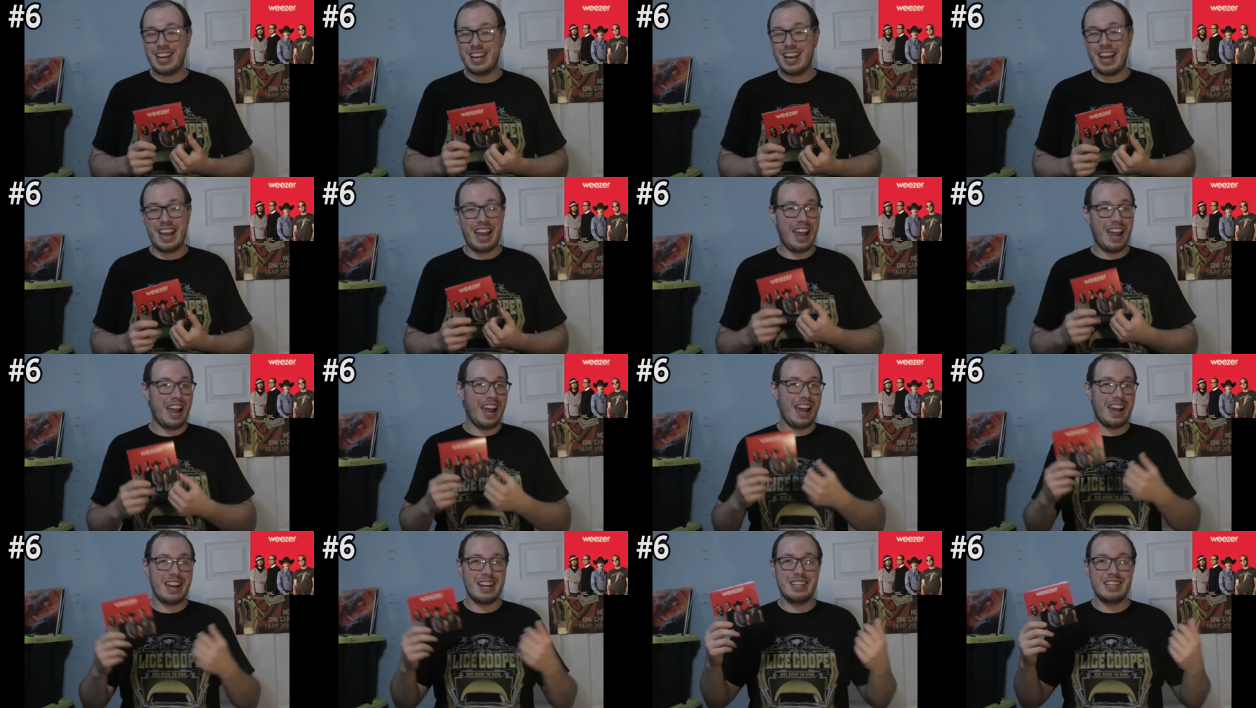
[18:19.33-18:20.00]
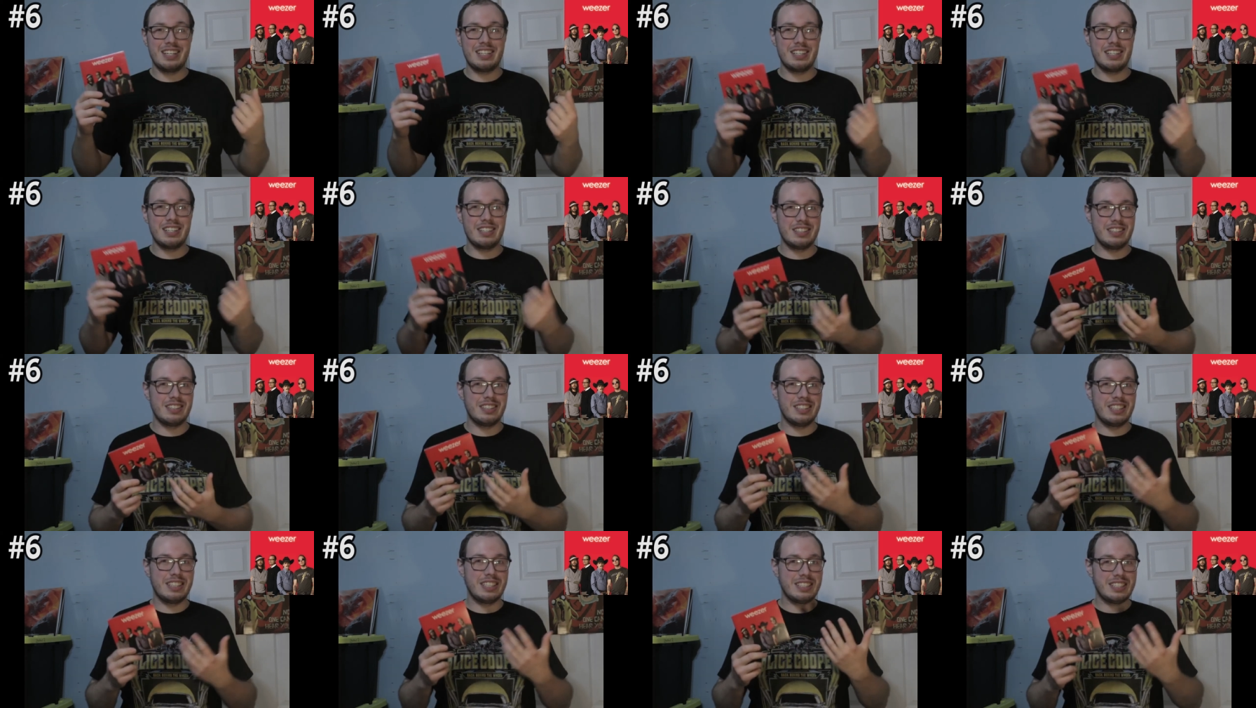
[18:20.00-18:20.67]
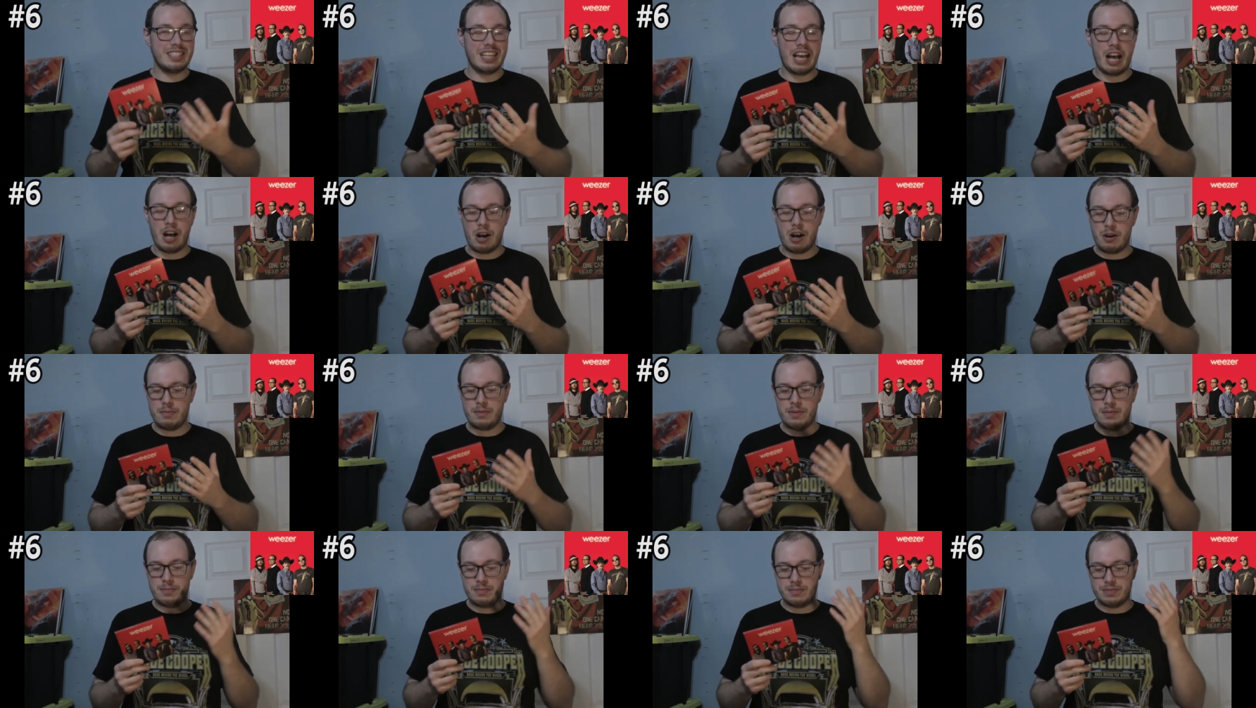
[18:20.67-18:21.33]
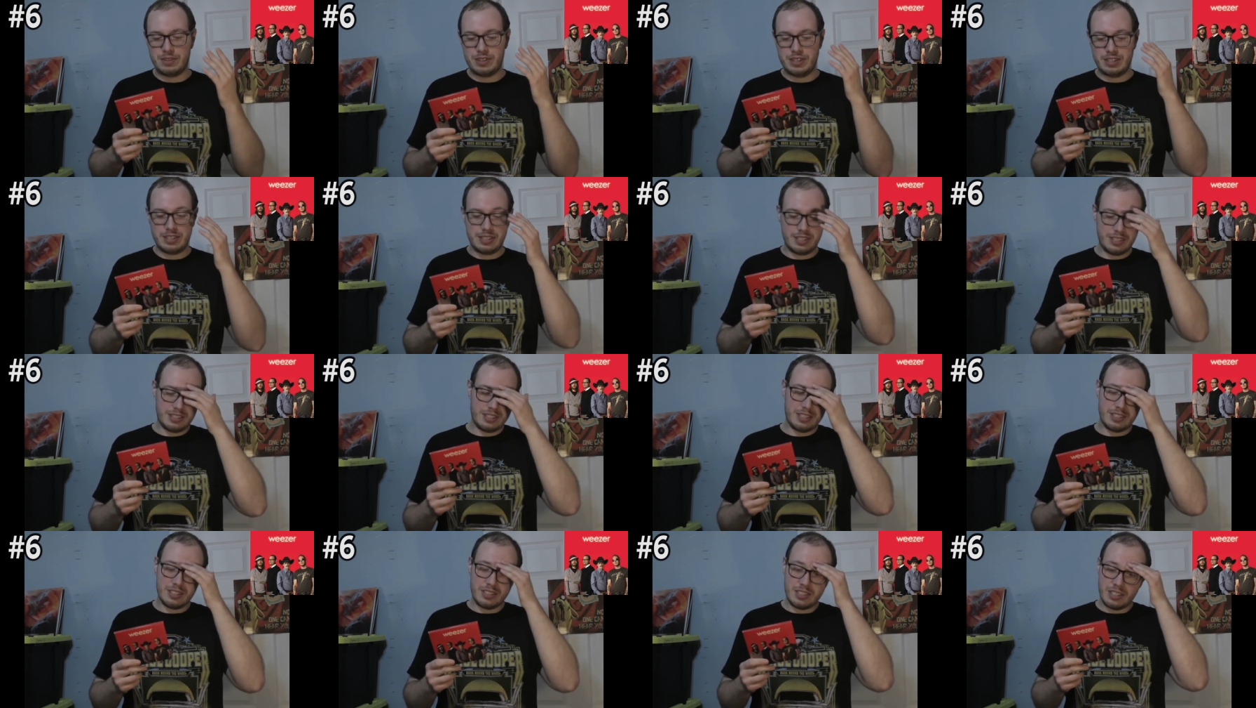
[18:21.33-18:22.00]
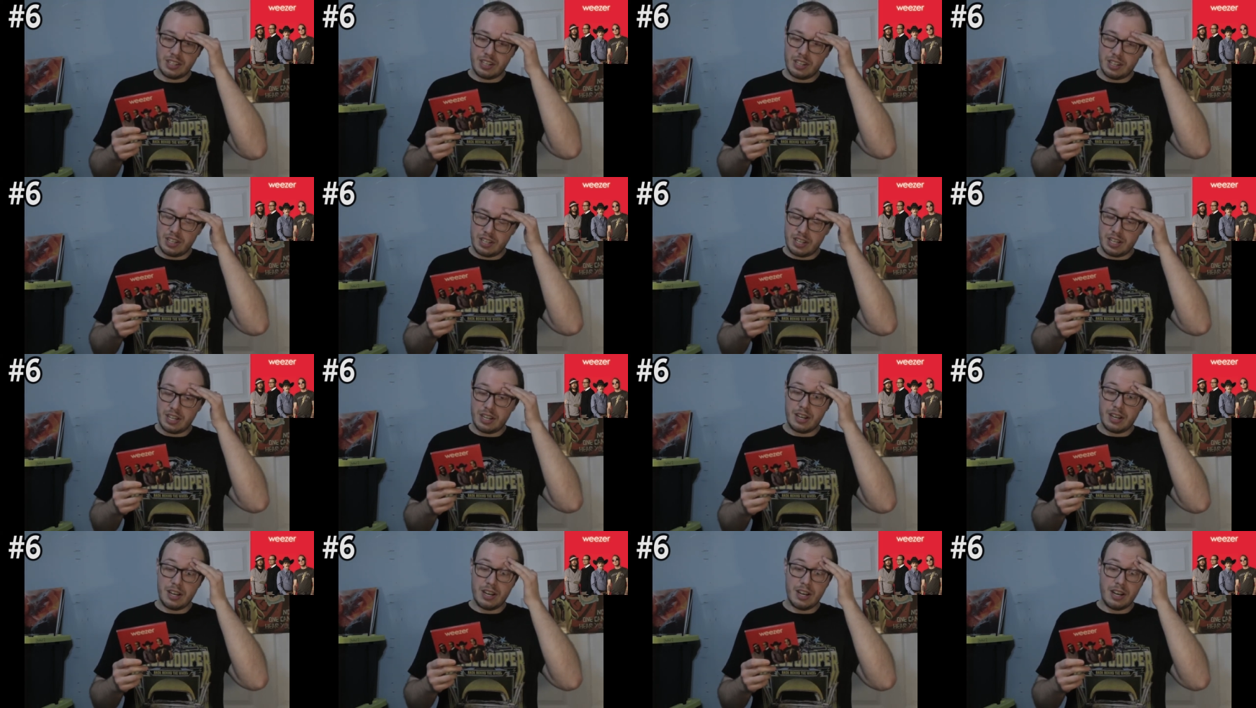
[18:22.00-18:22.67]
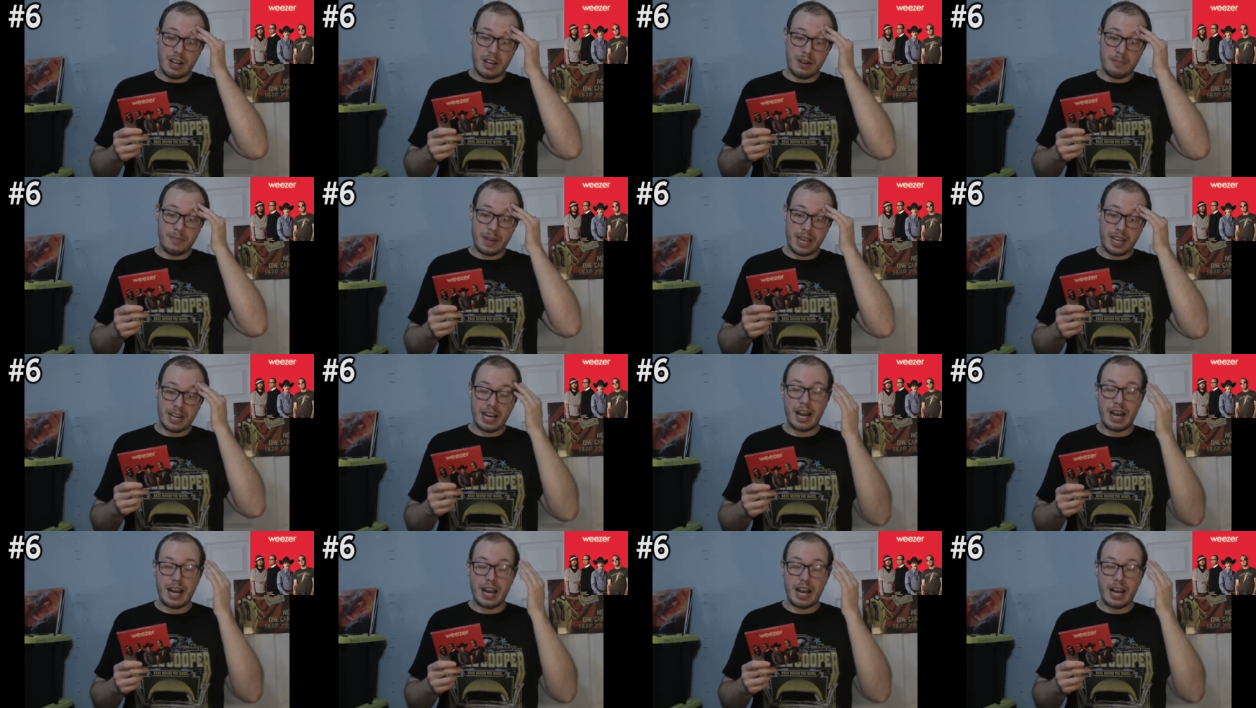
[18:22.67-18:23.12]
And this album just oh man.